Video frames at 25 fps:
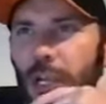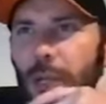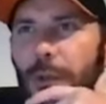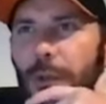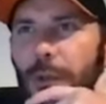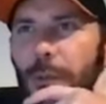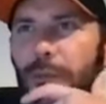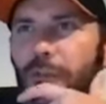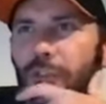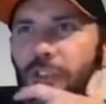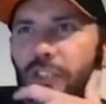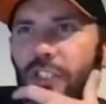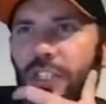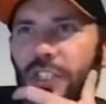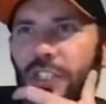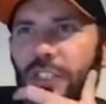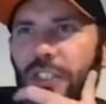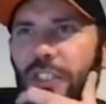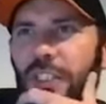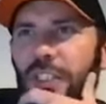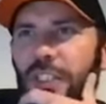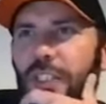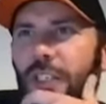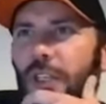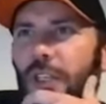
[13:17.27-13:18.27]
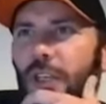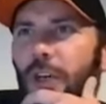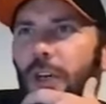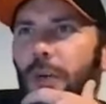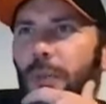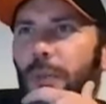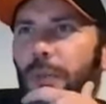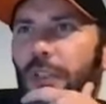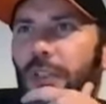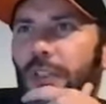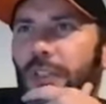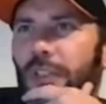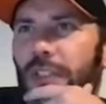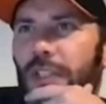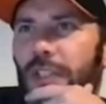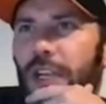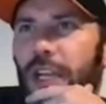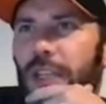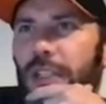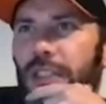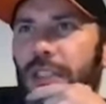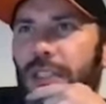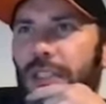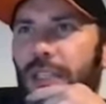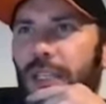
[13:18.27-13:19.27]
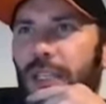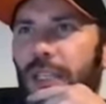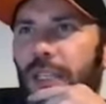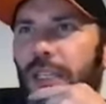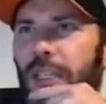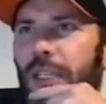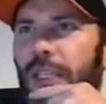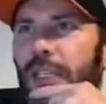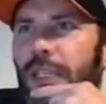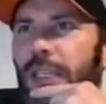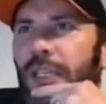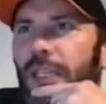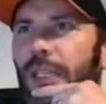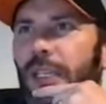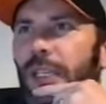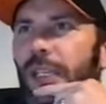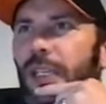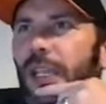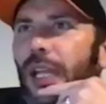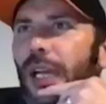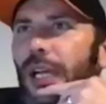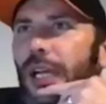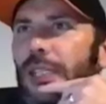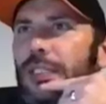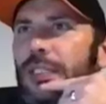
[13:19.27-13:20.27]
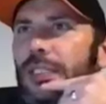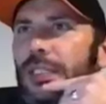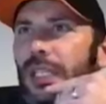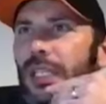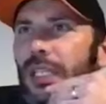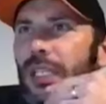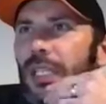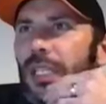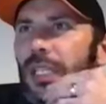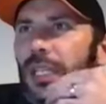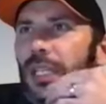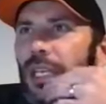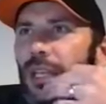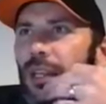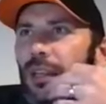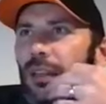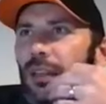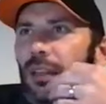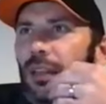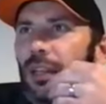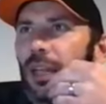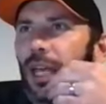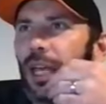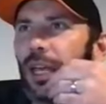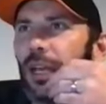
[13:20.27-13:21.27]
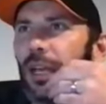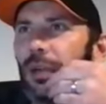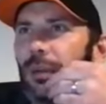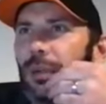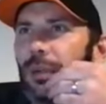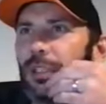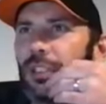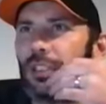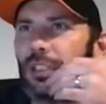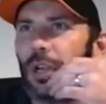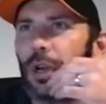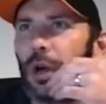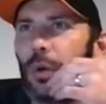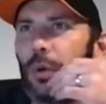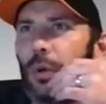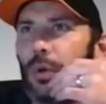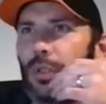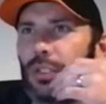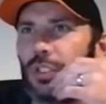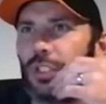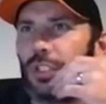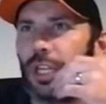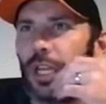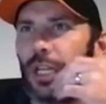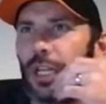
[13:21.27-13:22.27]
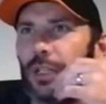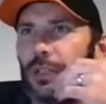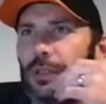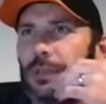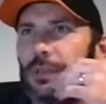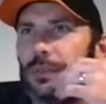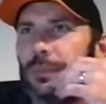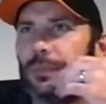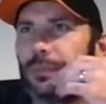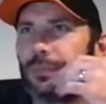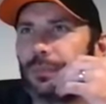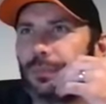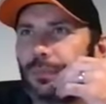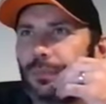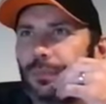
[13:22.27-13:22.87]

How many prisons has it got? Because that's the that's the key thing. It's an older jail,